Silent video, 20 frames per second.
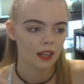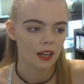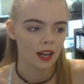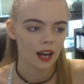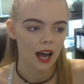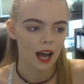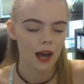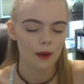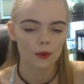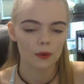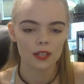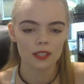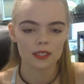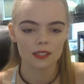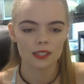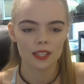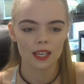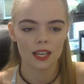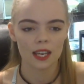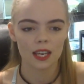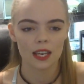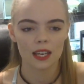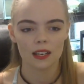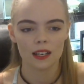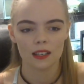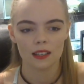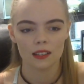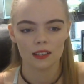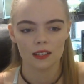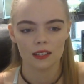I want to say,
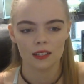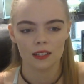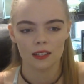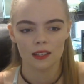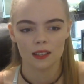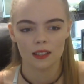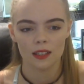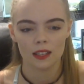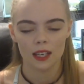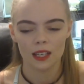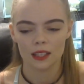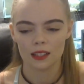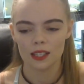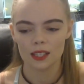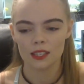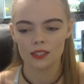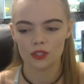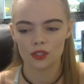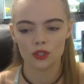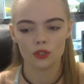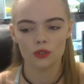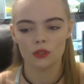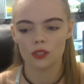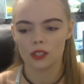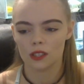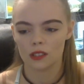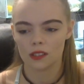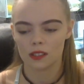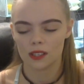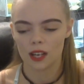at least 2
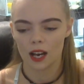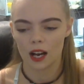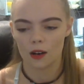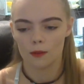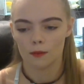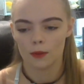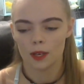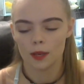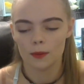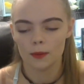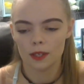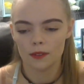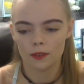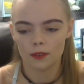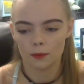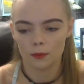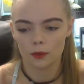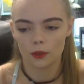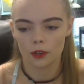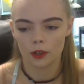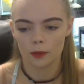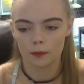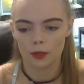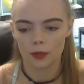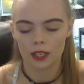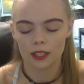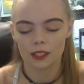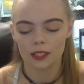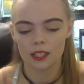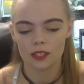years now, maybe even more,
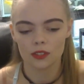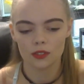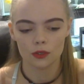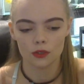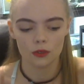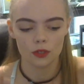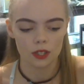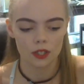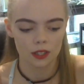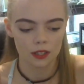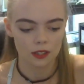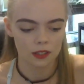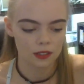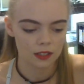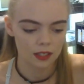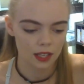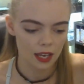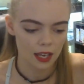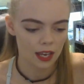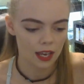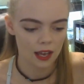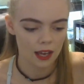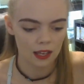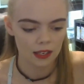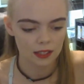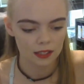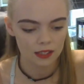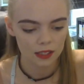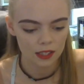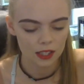but at least 2 years.
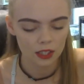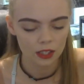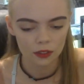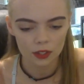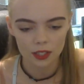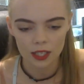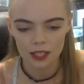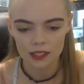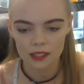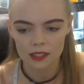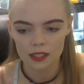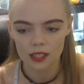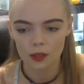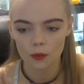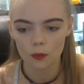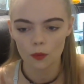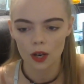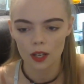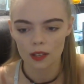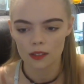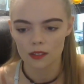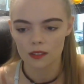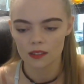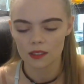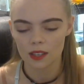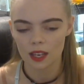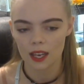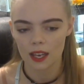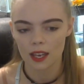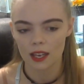And he only got sick
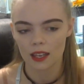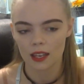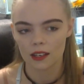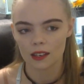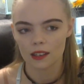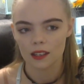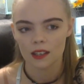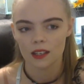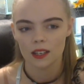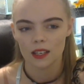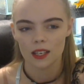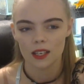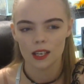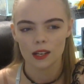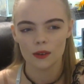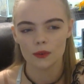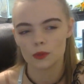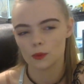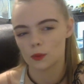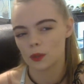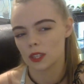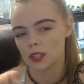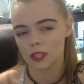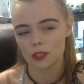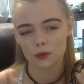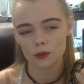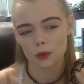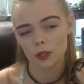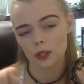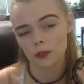once, and it was within
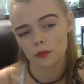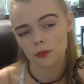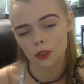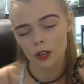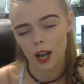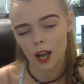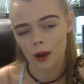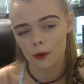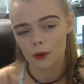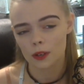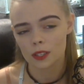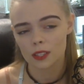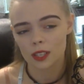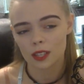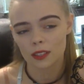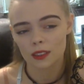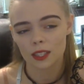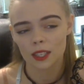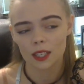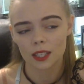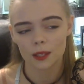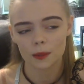24 hours, I think.